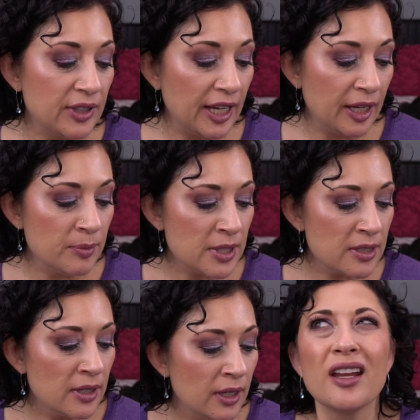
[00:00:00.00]

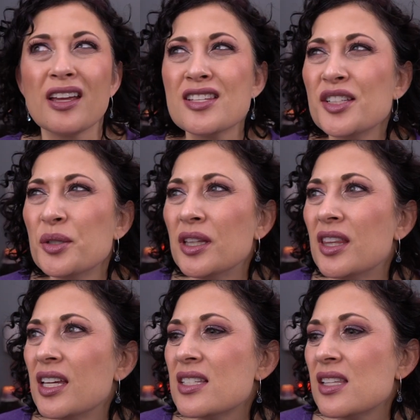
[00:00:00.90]
Names, and I excluded
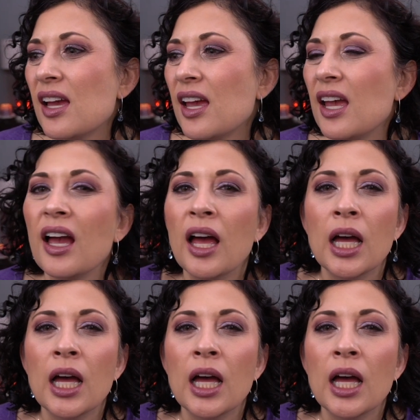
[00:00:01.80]
things like